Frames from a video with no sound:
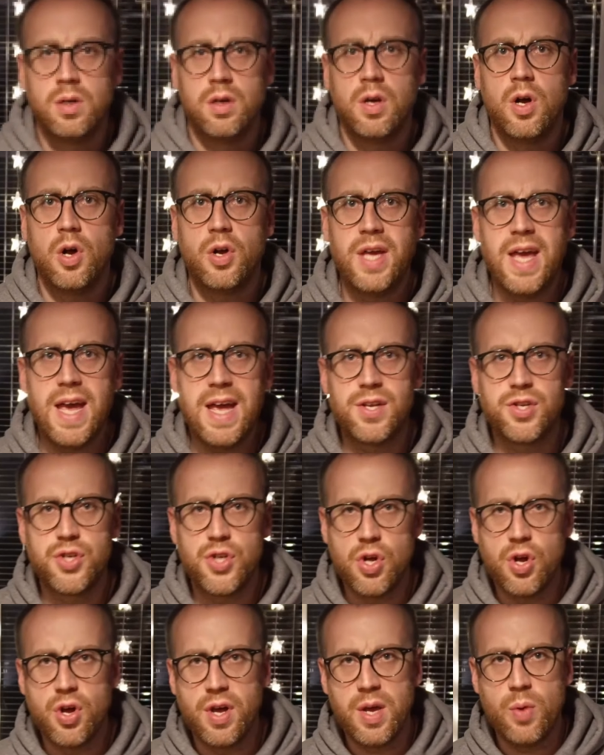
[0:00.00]
Okay,
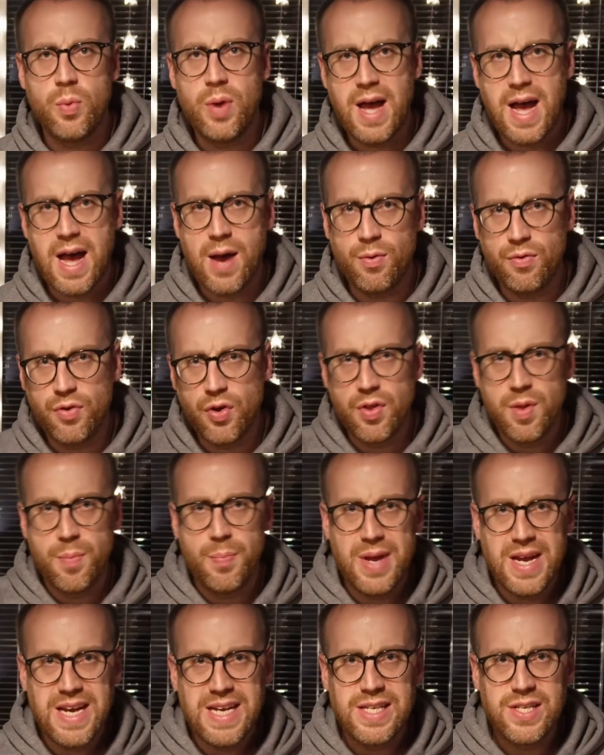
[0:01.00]
so here we are. We've got the
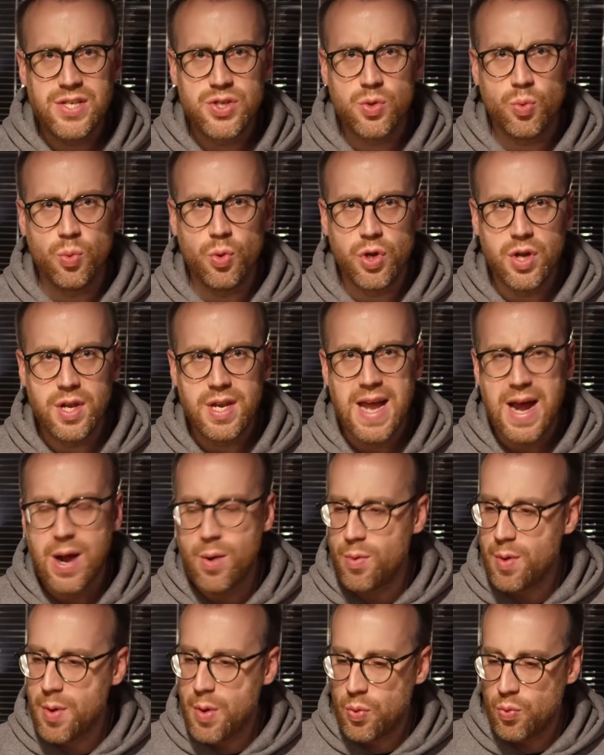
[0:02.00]
beans. We're going to
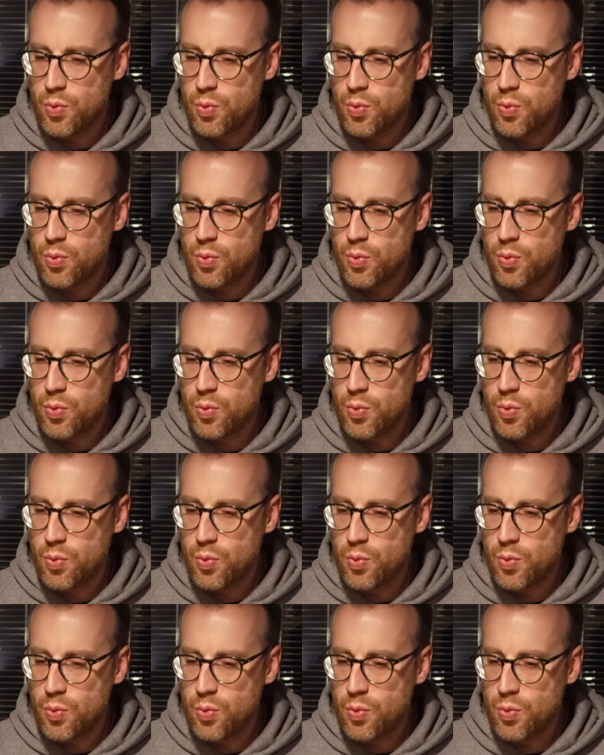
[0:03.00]
now